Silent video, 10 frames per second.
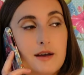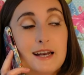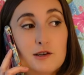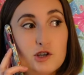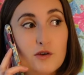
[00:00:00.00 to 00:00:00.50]

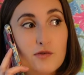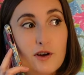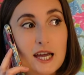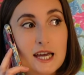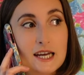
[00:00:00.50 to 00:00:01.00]
Hello,
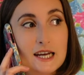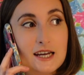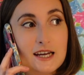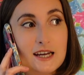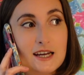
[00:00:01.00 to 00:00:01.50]
Joffrey?
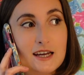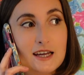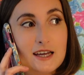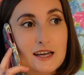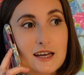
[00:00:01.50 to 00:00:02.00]

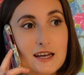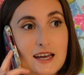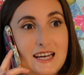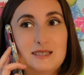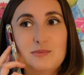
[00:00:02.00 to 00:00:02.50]

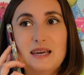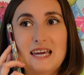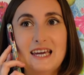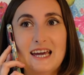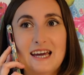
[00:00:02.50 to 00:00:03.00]
It's
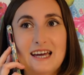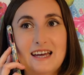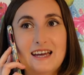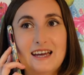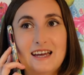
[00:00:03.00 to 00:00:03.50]
me.
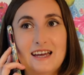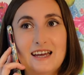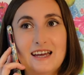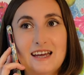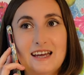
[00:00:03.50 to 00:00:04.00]

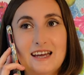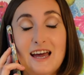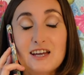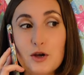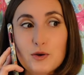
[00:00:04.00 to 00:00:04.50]

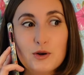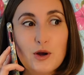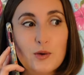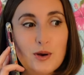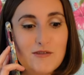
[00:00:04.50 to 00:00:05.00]
No, no,
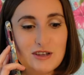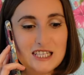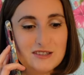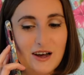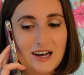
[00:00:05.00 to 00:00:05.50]
no,
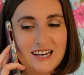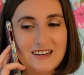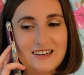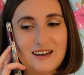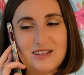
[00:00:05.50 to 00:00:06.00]
everything's fine,
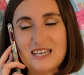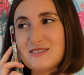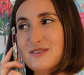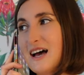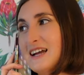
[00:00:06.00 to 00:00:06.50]
everything's
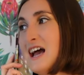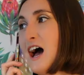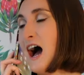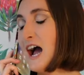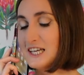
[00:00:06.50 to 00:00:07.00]
fine.
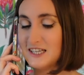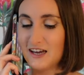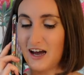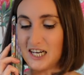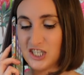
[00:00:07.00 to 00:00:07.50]
I,
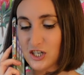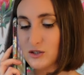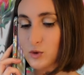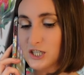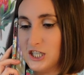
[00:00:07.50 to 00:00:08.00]
I
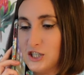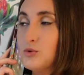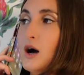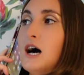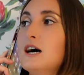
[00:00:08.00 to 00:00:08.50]
just wanted
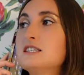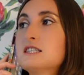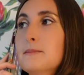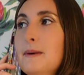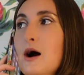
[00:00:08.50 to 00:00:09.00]
to
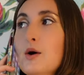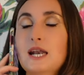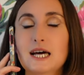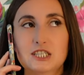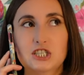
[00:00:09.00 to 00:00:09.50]
ask about
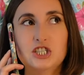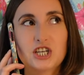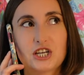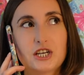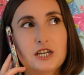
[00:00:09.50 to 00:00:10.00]

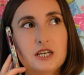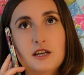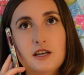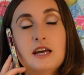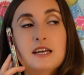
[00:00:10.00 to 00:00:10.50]
luncheon.
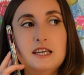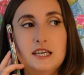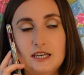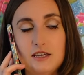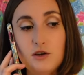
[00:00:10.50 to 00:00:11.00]

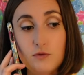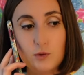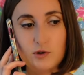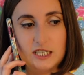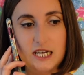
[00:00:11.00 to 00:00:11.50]
You've
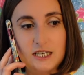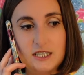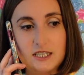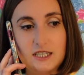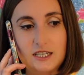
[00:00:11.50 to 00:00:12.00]
ordered
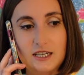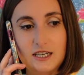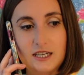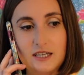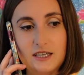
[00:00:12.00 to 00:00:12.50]
it.
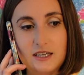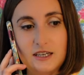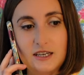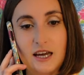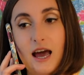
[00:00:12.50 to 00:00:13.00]

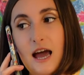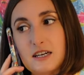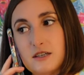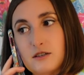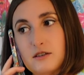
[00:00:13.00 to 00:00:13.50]

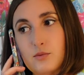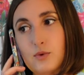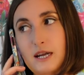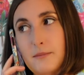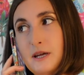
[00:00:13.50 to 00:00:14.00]
And
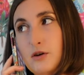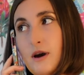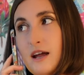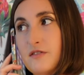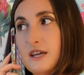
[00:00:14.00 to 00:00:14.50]
will it be
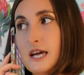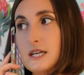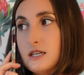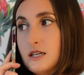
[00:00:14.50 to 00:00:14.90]
arriving at